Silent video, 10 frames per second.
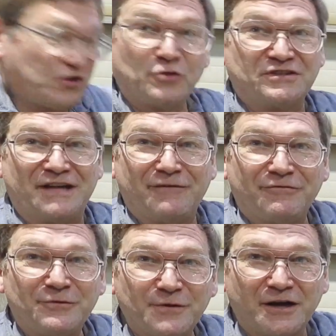Close
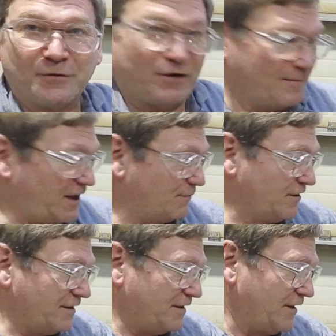enough. We're not gonna worry about it.
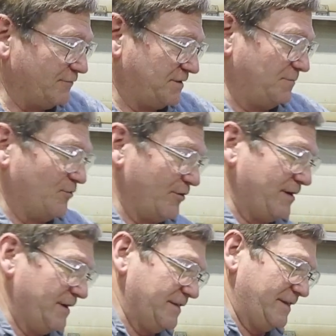We're gonna get on with some more